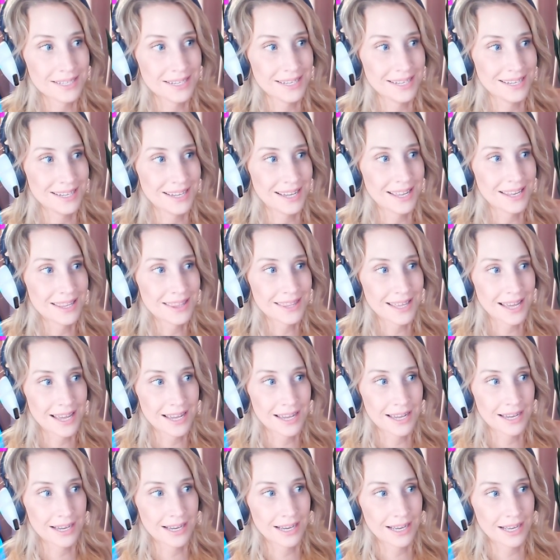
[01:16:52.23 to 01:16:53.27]
Ianthe
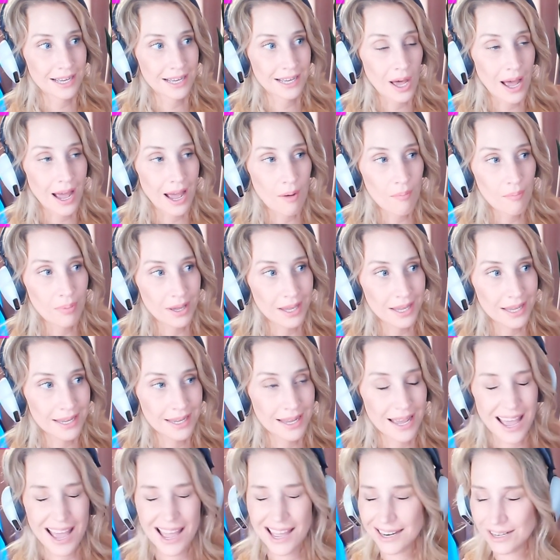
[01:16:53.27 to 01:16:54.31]
and Calliope
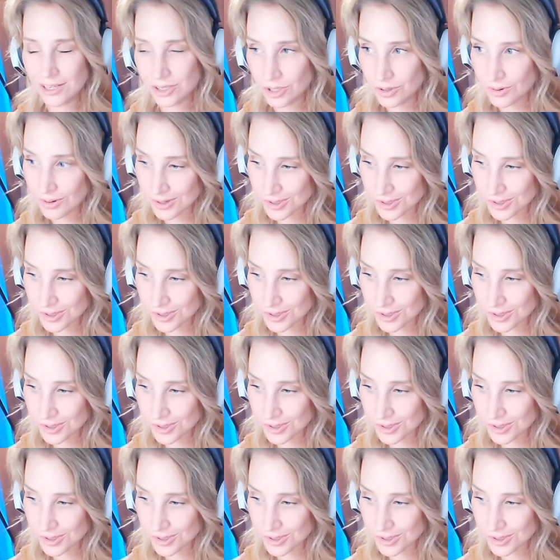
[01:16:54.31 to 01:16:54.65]
and who